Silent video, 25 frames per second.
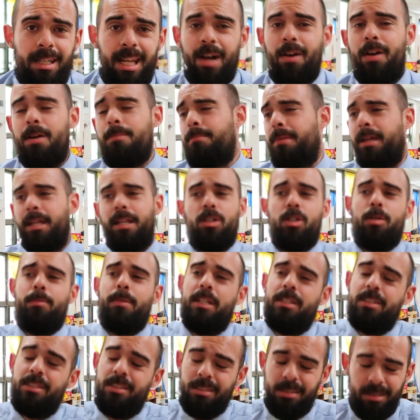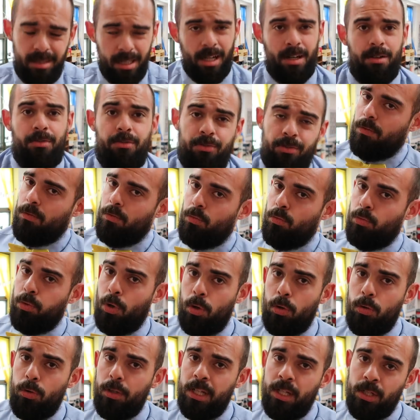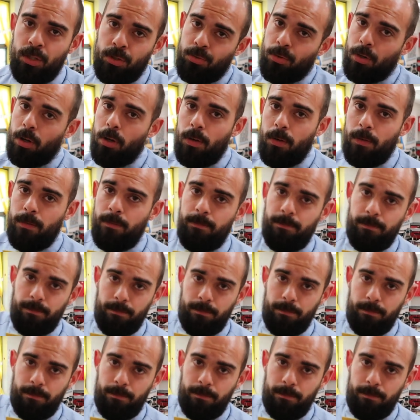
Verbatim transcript: and how I manage all my stuff. Roll intro.